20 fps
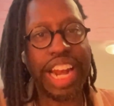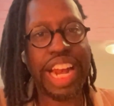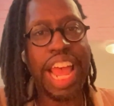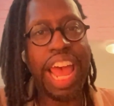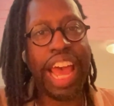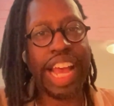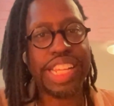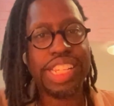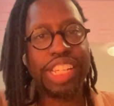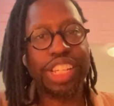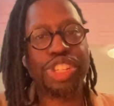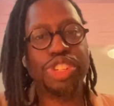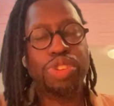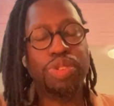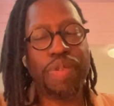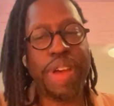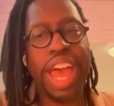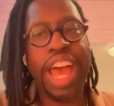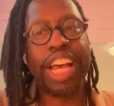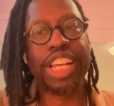access to
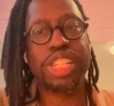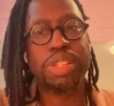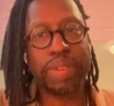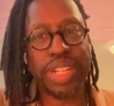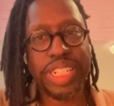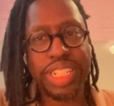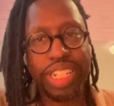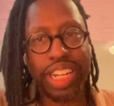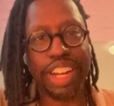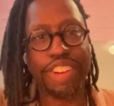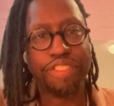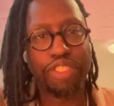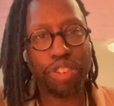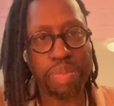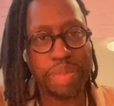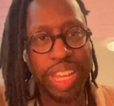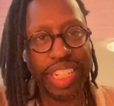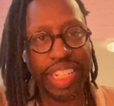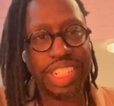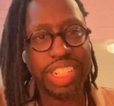as much
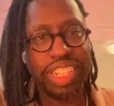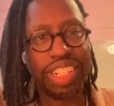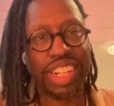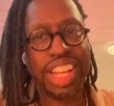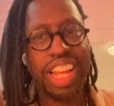information,